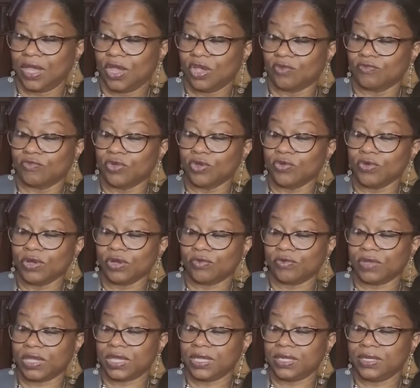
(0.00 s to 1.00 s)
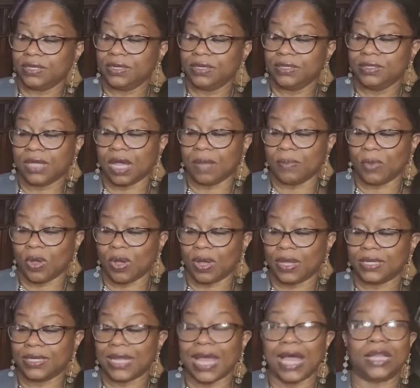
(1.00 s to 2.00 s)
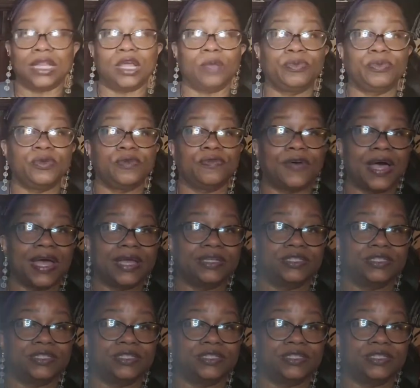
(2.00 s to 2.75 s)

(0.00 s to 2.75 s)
Roo agreed. Come on, I'll help you find